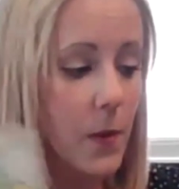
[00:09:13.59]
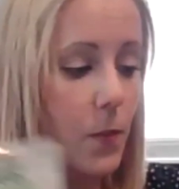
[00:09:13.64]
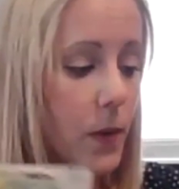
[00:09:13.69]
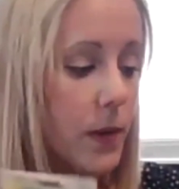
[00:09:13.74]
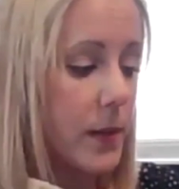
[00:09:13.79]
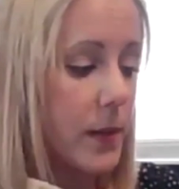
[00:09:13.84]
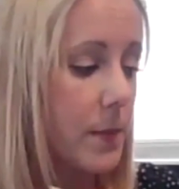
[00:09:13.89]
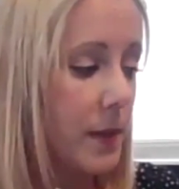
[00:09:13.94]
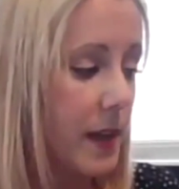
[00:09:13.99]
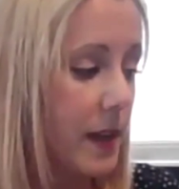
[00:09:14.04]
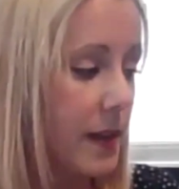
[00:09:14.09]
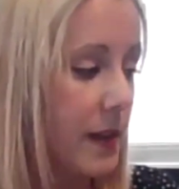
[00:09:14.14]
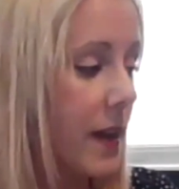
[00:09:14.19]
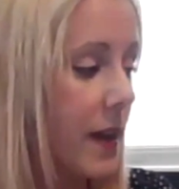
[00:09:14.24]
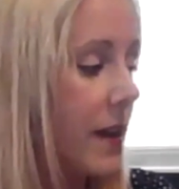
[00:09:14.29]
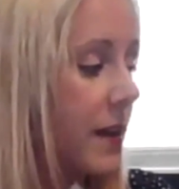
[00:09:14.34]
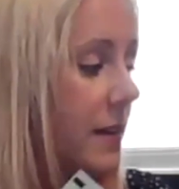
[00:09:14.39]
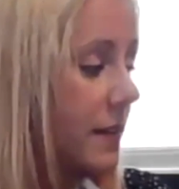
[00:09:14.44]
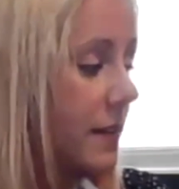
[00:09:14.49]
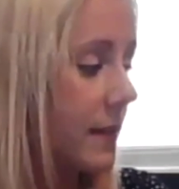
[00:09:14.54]
they want to make
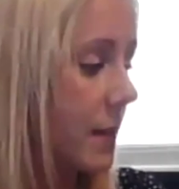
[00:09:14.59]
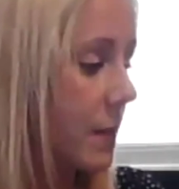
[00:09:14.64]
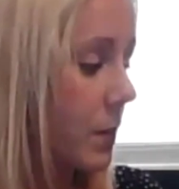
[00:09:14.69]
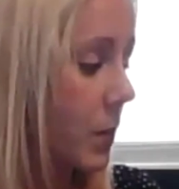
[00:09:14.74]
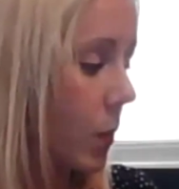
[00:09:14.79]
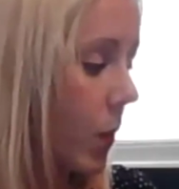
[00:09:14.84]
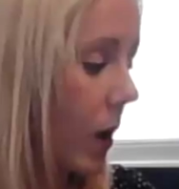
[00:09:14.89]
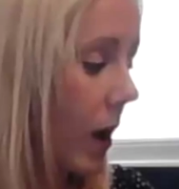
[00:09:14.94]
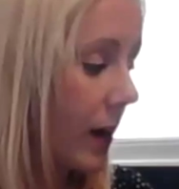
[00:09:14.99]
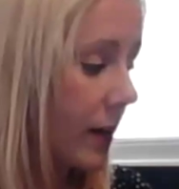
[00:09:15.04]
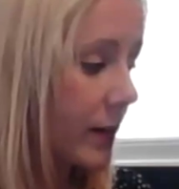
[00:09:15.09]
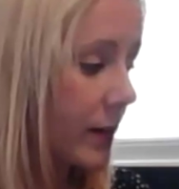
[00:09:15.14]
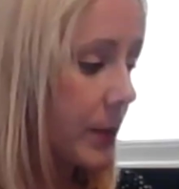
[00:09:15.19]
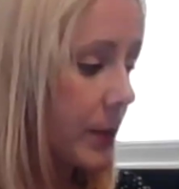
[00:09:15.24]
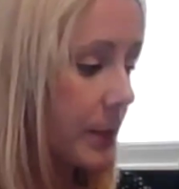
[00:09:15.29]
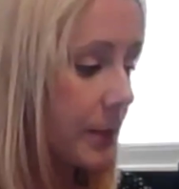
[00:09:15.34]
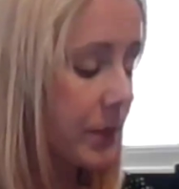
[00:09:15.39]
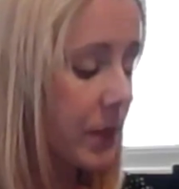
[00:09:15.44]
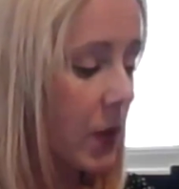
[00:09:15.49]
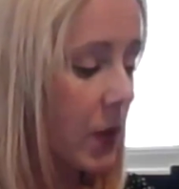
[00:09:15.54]
some guac.
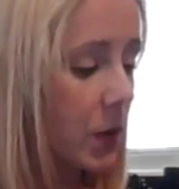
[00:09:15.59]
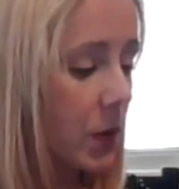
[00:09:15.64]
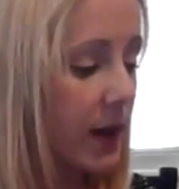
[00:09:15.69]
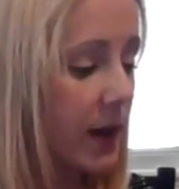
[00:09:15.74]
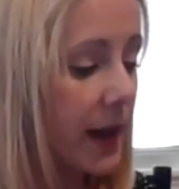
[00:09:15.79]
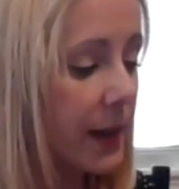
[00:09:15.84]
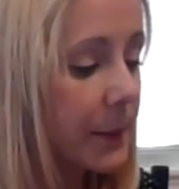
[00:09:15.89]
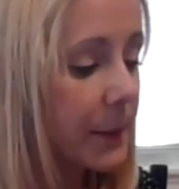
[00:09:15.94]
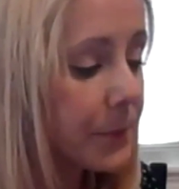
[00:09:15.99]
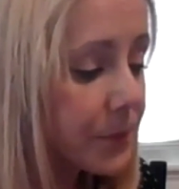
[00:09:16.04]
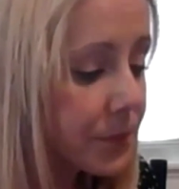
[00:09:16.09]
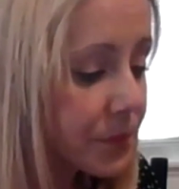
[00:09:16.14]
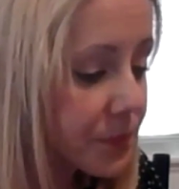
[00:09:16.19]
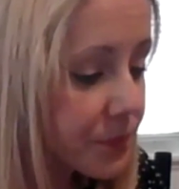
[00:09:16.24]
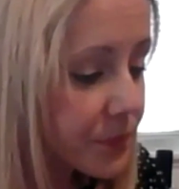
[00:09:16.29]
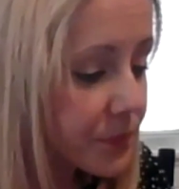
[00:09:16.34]
Okay.